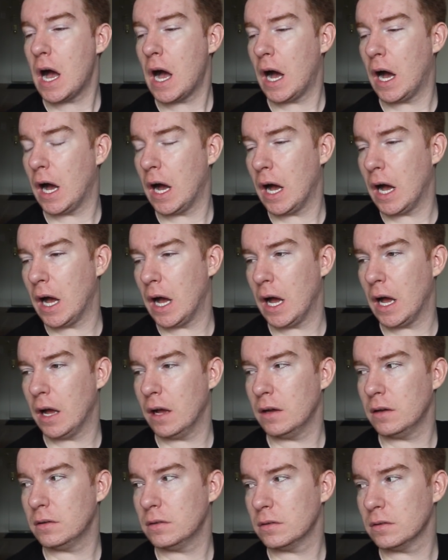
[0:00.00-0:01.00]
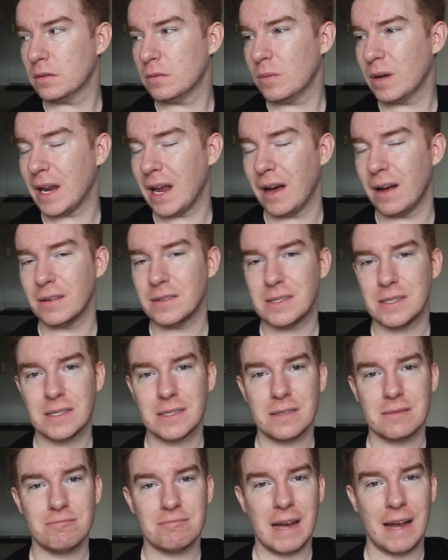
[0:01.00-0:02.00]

Uh, what else?